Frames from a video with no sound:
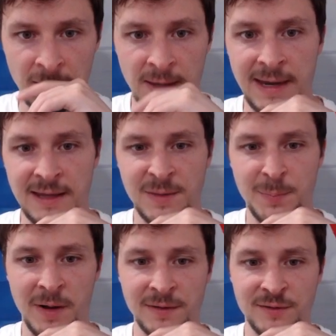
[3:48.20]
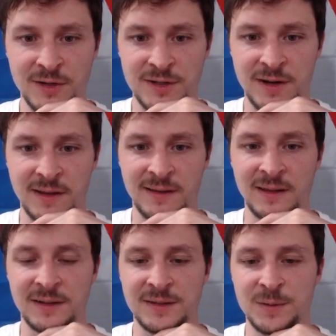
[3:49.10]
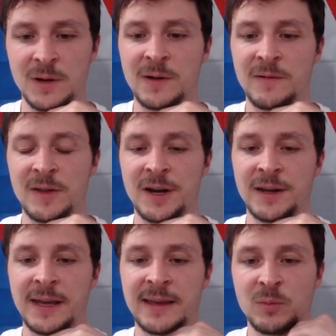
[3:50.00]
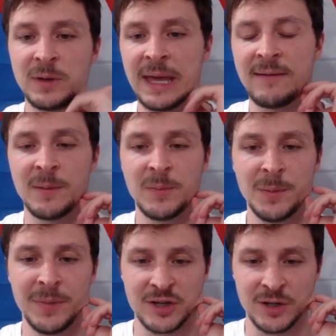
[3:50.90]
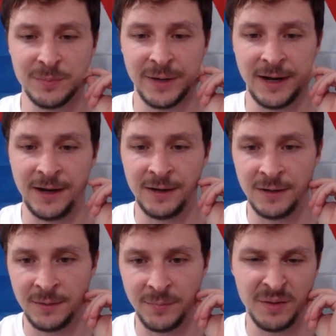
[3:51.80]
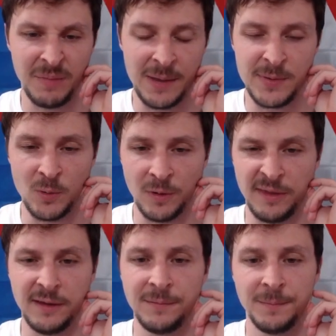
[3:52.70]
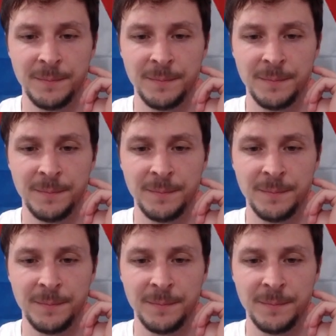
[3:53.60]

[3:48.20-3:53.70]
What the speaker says: And his pawn structure doesn't look too good over there. Yes, we gave up the bishop pair, but might be worth it.